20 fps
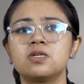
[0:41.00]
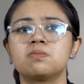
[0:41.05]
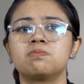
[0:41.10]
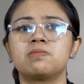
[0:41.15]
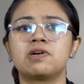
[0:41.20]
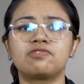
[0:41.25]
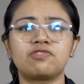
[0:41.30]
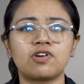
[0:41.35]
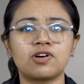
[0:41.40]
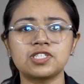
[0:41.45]

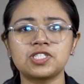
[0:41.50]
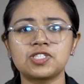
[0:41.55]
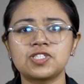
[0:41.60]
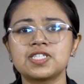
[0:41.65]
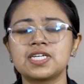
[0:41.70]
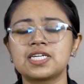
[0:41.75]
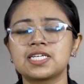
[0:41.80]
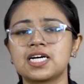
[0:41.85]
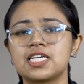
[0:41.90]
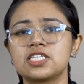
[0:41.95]
By
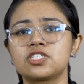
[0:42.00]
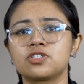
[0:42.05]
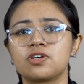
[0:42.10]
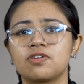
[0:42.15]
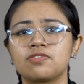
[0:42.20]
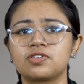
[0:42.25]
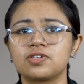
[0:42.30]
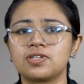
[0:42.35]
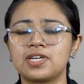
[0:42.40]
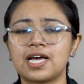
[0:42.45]
fostering a culture
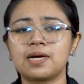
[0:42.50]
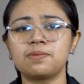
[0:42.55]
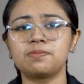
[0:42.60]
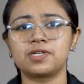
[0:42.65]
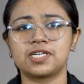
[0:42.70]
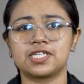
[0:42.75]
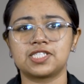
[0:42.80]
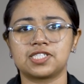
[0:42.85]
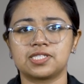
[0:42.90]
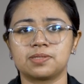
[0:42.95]
of
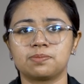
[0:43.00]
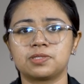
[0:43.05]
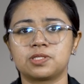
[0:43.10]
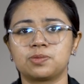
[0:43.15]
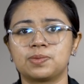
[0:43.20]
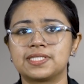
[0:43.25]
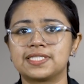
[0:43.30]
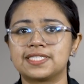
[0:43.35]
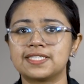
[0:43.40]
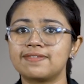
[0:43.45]
collaboration
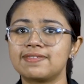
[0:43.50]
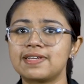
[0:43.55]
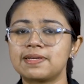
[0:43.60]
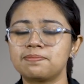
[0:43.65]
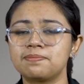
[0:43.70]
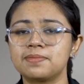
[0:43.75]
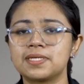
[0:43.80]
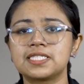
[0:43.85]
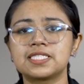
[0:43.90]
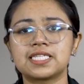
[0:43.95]
between
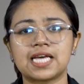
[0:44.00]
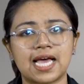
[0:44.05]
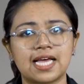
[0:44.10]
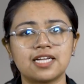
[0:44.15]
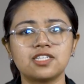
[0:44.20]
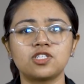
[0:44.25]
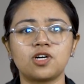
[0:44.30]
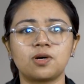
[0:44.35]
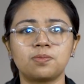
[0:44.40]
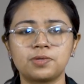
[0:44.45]
development
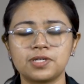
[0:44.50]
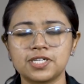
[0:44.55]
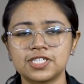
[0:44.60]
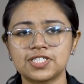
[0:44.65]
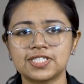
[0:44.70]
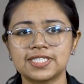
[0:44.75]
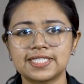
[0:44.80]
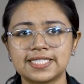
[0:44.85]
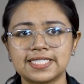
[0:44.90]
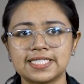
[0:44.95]
and
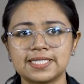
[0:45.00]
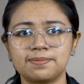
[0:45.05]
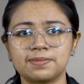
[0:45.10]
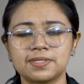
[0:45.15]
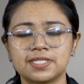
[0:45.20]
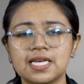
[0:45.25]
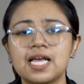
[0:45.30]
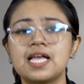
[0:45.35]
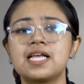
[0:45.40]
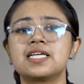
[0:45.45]
operations
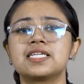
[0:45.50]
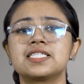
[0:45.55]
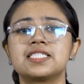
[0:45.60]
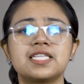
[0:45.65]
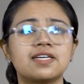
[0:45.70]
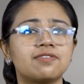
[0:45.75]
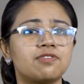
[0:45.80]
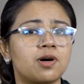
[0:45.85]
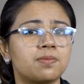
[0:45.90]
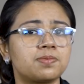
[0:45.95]
teams,
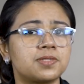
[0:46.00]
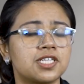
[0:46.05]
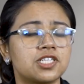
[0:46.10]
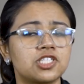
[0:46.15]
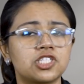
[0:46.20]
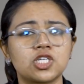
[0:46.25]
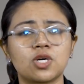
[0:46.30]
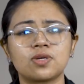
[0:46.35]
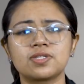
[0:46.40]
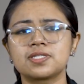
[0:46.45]
DevOps
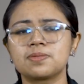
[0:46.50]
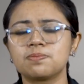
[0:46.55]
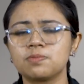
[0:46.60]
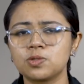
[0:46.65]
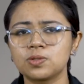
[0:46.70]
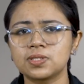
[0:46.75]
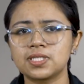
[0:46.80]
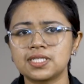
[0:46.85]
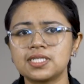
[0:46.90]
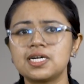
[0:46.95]
ensures
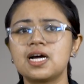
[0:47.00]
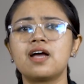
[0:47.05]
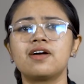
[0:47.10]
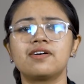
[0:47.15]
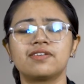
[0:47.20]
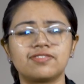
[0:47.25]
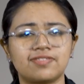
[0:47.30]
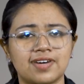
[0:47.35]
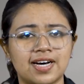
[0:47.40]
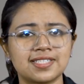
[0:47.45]
smoother,
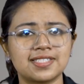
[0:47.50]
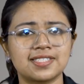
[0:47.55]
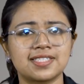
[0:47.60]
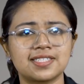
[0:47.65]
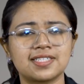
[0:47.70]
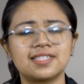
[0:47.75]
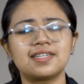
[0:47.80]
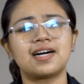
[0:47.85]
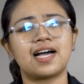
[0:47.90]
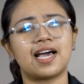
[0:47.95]

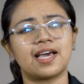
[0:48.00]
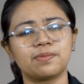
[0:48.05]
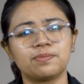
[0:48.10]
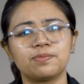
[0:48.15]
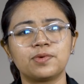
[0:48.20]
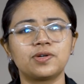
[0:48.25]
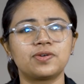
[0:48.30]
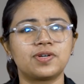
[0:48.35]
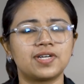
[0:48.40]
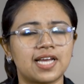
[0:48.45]
faster, and
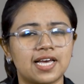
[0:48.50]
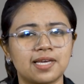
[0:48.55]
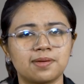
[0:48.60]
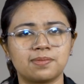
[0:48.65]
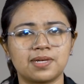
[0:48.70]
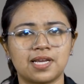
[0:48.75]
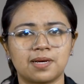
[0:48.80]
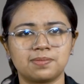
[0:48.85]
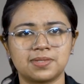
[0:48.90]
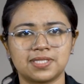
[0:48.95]
more
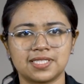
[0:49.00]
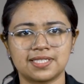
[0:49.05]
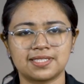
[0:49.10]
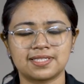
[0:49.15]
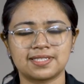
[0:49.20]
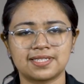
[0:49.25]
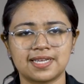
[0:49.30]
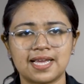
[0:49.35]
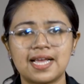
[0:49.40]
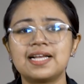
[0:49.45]
reliable
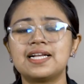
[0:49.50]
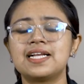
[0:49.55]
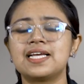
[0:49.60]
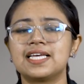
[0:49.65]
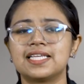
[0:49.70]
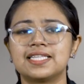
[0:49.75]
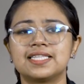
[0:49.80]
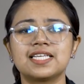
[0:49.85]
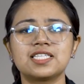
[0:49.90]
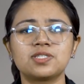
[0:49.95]
updates.
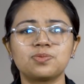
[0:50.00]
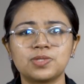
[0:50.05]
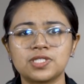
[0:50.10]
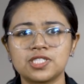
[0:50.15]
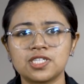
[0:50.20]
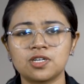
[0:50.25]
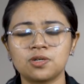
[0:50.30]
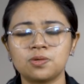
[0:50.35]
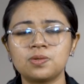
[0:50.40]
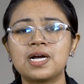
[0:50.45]
In this
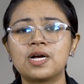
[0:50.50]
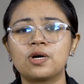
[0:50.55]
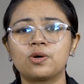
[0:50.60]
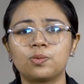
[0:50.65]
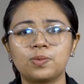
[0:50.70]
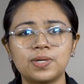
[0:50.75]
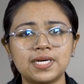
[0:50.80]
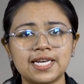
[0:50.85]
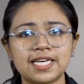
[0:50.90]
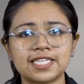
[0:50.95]
video,
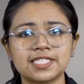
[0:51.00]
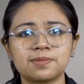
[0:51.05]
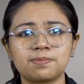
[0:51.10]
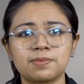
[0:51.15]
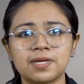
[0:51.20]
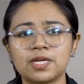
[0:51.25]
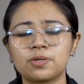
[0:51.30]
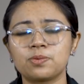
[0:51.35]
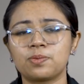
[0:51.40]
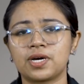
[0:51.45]
we'll
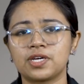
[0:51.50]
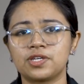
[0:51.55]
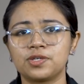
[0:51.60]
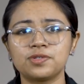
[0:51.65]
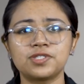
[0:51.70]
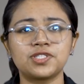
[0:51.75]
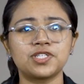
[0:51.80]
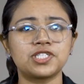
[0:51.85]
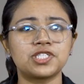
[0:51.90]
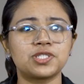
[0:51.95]
explain why
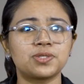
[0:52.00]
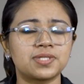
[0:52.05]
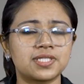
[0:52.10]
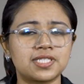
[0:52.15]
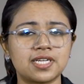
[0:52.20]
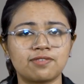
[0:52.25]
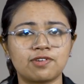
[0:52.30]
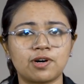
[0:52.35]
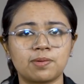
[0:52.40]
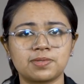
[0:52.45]
you should choose
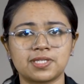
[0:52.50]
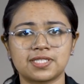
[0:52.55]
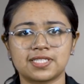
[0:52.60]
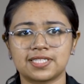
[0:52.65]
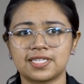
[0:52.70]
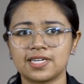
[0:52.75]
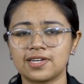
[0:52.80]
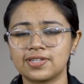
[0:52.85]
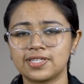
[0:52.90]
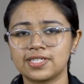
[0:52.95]
DevOps as
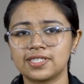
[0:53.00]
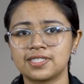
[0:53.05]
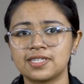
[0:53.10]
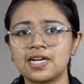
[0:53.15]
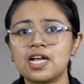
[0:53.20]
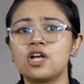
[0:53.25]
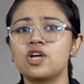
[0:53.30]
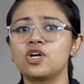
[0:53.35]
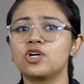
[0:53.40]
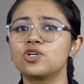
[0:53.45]
a career,
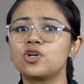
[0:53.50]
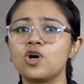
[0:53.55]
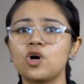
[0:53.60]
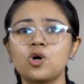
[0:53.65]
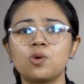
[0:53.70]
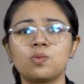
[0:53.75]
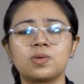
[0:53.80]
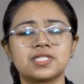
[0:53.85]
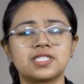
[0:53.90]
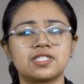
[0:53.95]

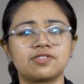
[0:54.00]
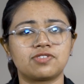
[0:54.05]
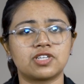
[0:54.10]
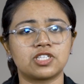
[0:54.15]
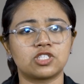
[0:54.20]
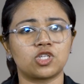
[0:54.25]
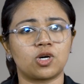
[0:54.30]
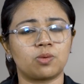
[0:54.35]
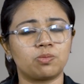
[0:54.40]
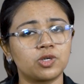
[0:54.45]
go over
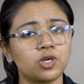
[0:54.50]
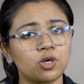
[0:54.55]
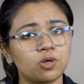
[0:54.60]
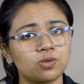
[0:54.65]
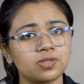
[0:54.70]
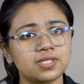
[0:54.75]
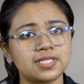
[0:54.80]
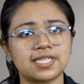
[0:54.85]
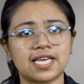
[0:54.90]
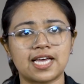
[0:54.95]
different job
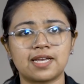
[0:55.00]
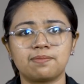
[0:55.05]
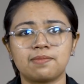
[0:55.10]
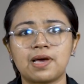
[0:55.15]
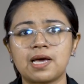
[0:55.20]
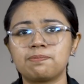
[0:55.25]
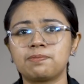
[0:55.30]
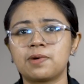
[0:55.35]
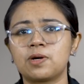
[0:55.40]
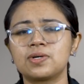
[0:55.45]
roles, and
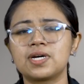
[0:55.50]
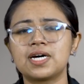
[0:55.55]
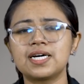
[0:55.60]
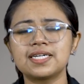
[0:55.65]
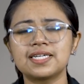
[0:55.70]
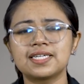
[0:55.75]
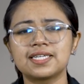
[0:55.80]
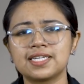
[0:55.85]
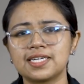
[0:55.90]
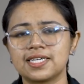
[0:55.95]
map out a
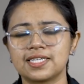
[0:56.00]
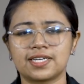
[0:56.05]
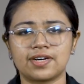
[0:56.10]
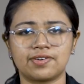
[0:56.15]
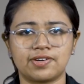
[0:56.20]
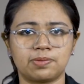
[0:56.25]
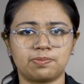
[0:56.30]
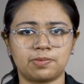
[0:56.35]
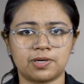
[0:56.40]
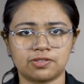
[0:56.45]
clear
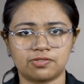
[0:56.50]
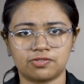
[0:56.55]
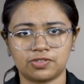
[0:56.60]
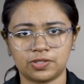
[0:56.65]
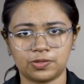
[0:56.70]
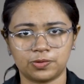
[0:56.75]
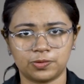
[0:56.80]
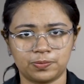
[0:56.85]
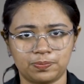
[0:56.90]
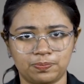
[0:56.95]
career path for
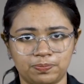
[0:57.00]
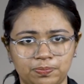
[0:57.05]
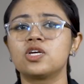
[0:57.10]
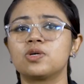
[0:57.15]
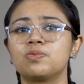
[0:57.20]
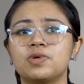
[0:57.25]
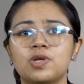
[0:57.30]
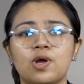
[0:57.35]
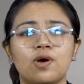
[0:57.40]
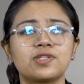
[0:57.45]
you.
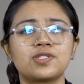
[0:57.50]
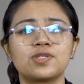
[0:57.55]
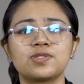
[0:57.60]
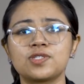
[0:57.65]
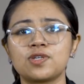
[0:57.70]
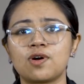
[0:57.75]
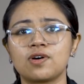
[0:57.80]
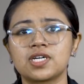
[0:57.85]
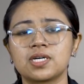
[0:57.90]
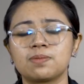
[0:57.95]
We'll also
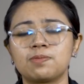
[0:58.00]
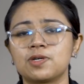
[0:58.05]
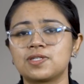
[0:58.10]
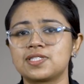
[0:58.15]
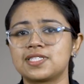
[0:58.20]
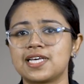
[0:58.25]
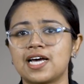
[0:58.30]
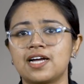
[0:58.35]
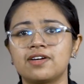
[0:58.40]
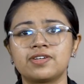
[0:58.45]
talk
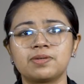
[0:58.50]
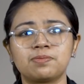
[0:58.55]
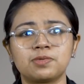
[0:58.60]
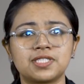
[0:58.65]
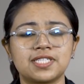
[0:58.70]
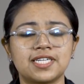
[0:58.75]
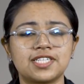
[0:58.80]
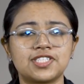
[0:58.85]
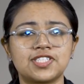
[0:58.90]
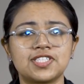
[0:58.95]
about salary
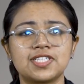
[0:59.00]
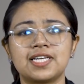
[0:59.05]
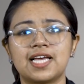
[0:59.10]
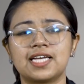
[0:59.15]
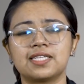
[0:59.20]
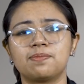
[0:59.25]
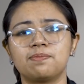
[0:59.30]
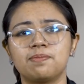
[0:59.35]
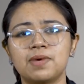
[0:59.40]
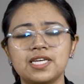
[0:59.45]
potential
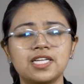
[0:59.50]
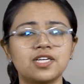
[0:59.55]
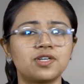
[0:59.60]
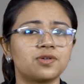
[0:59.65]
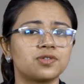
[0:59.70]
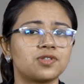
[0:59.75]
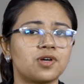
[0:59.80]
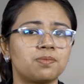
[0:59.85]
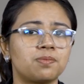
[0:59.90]
and many growth